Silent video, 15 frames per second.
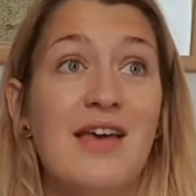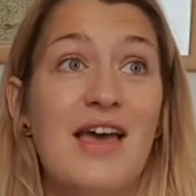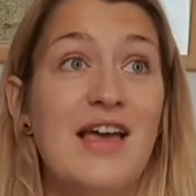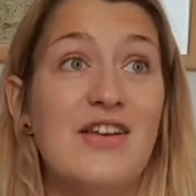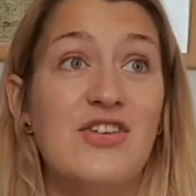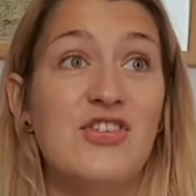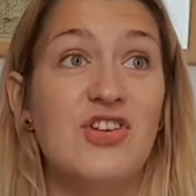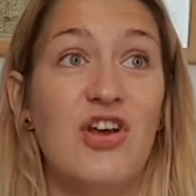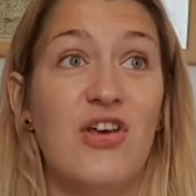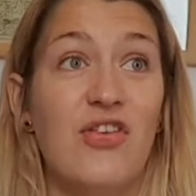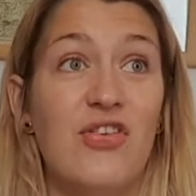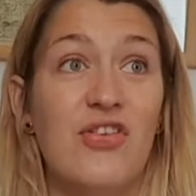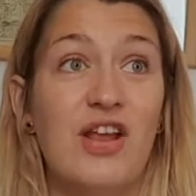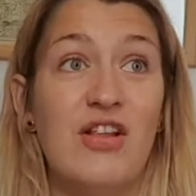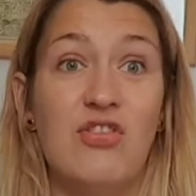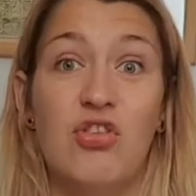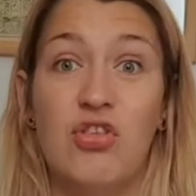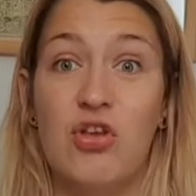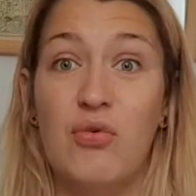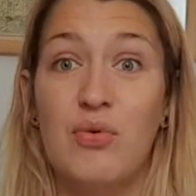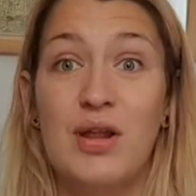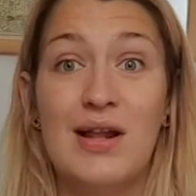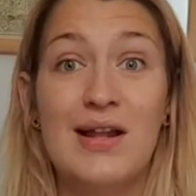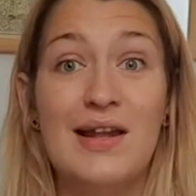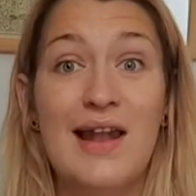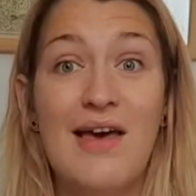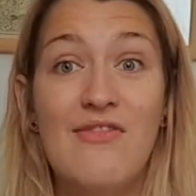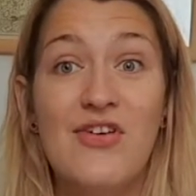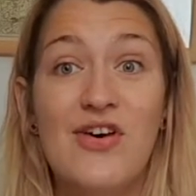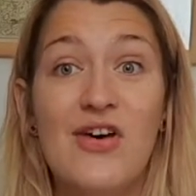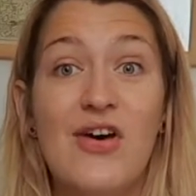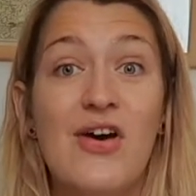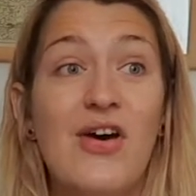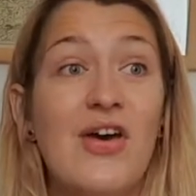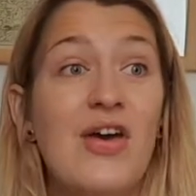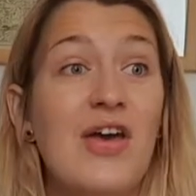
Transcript: It's just, it's so clever,